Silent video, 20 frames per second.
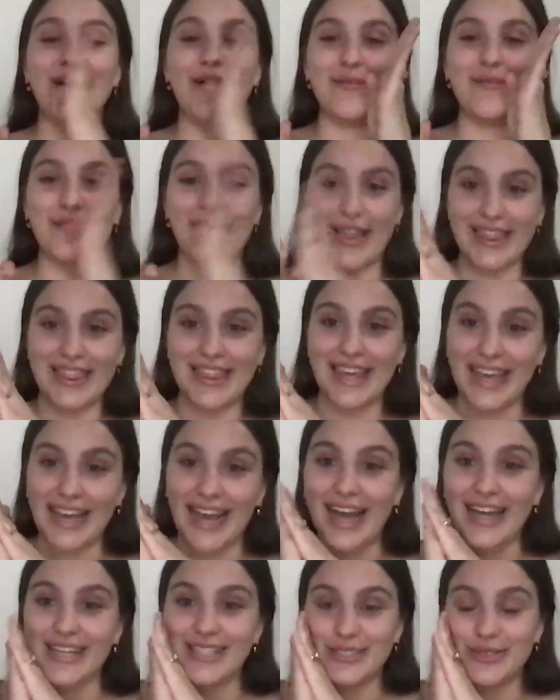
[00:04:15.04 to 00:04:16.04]
One thing
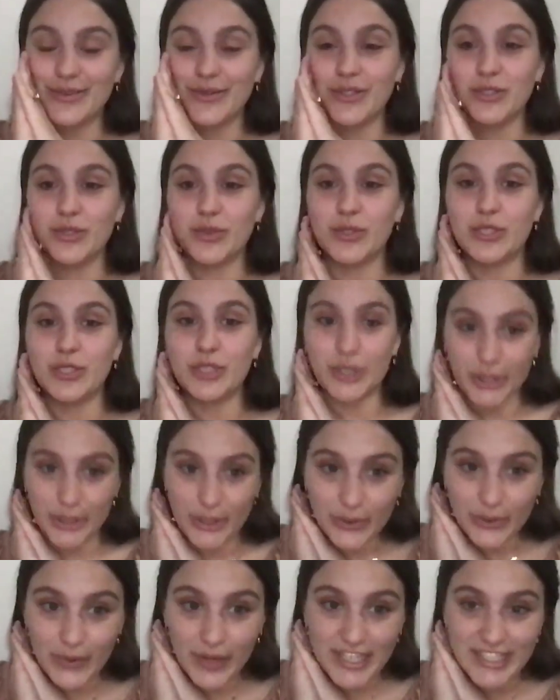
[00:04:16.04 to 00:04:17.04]
I do want to assure
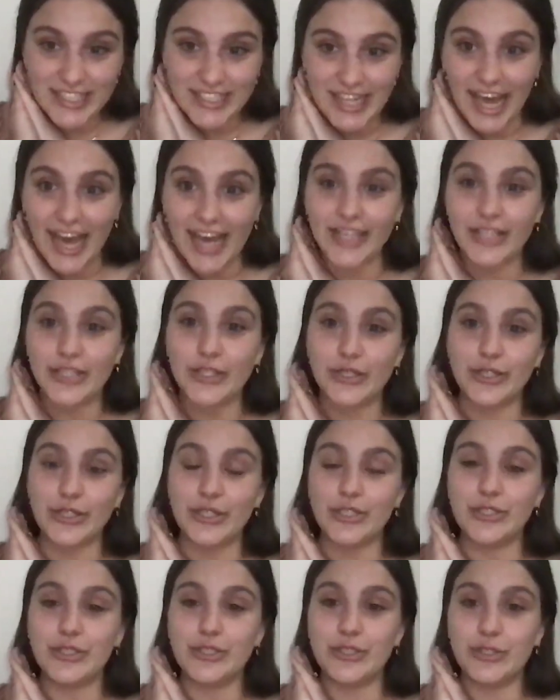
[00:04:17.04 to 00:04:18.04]
you is that
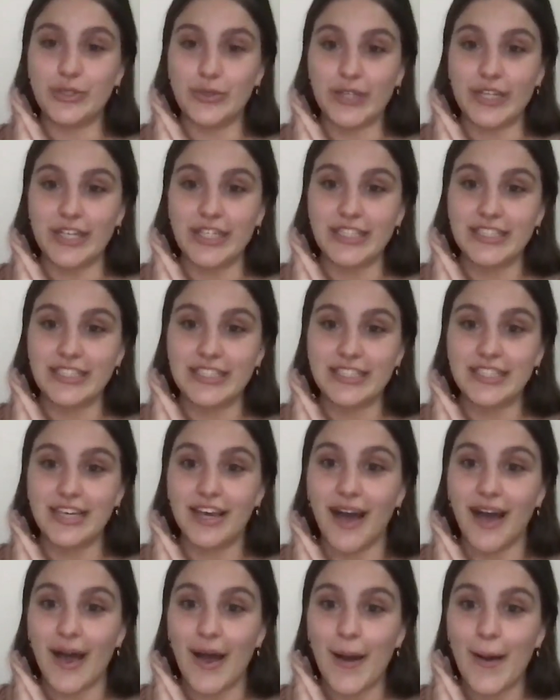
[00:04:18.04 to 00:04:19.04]
your students'
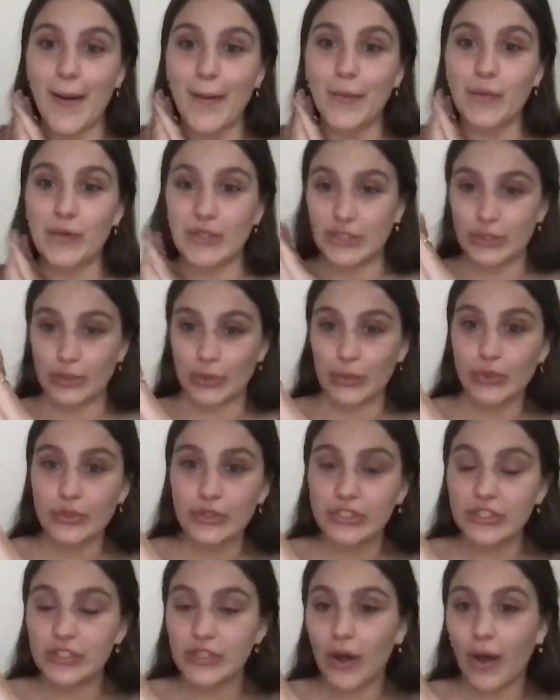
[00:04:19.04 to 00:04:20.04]

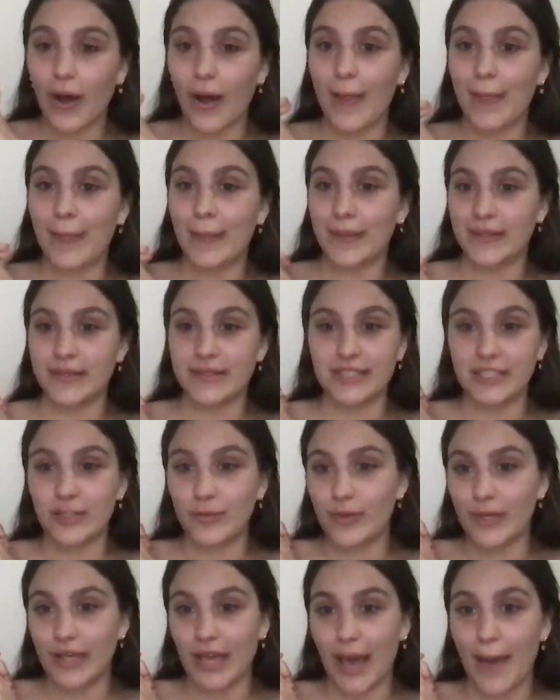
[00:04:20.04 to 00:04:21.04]
results on their
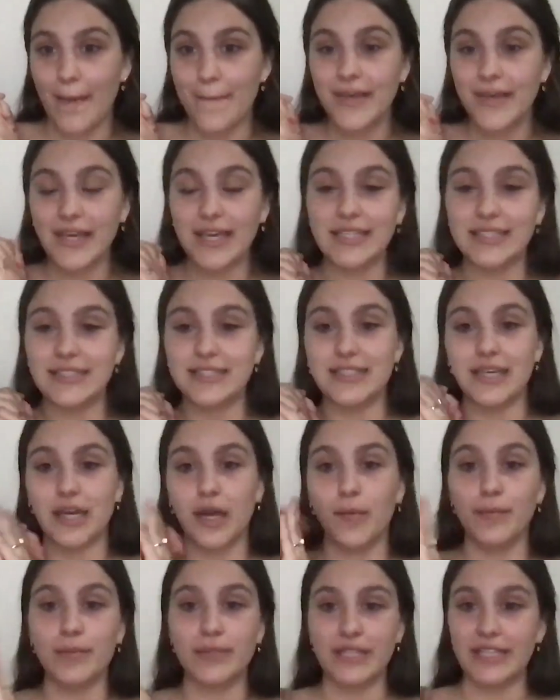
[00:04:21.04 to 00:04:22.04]
CBM is
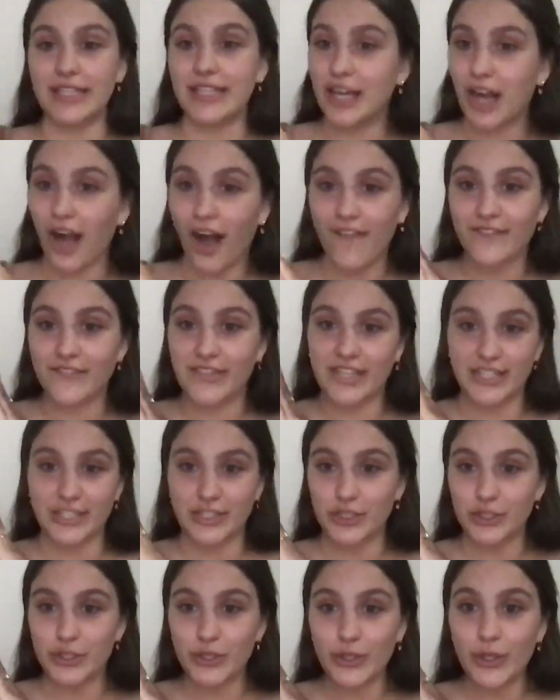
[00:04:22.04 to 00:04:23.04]
completely
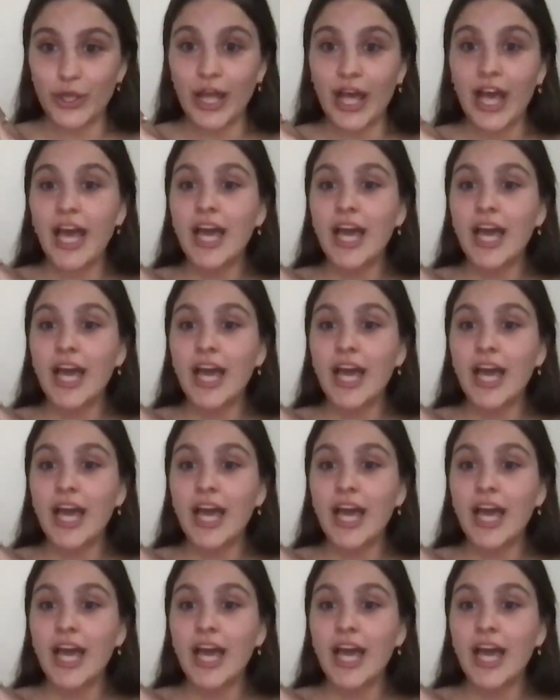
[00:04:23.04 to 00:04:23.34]
confidential.